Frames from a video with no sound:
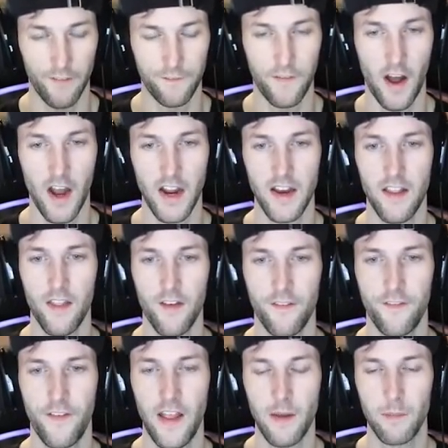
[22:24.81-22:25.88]
Find the
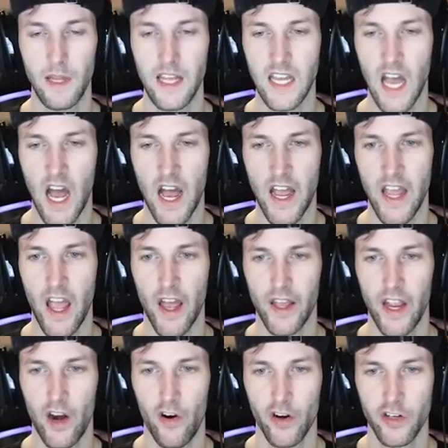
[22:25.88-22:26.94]
Family Guy
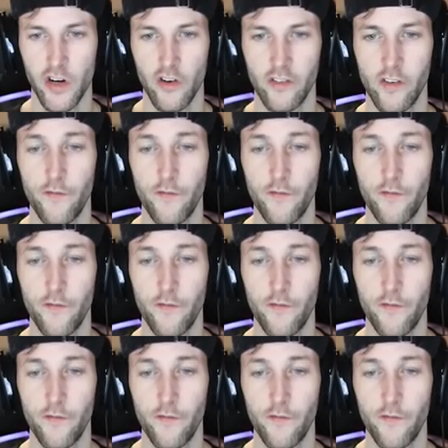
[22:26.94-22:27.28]
characters.